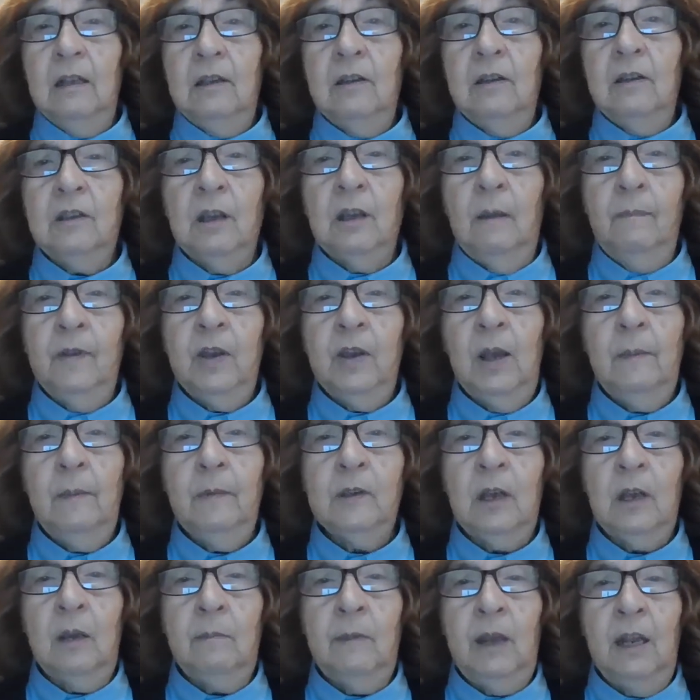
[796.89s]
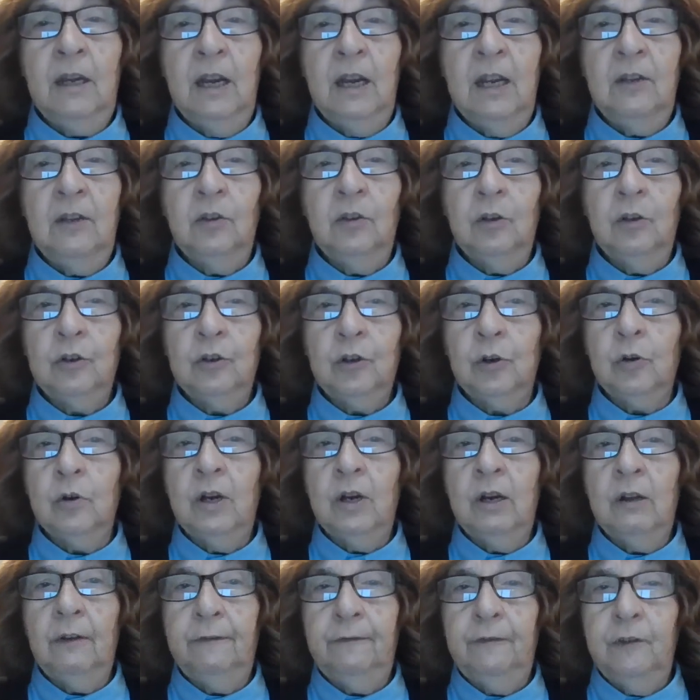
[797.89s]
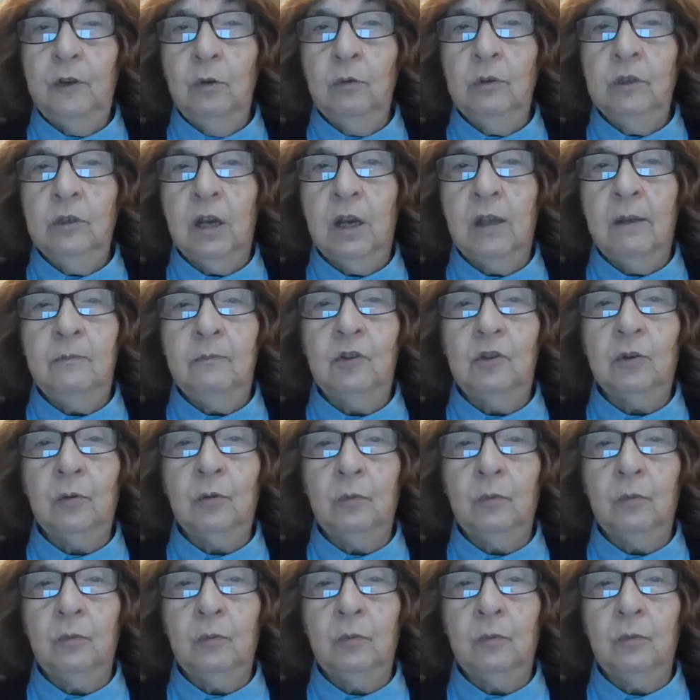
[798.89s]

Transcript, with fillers: Sometimes I may need to turn it a few times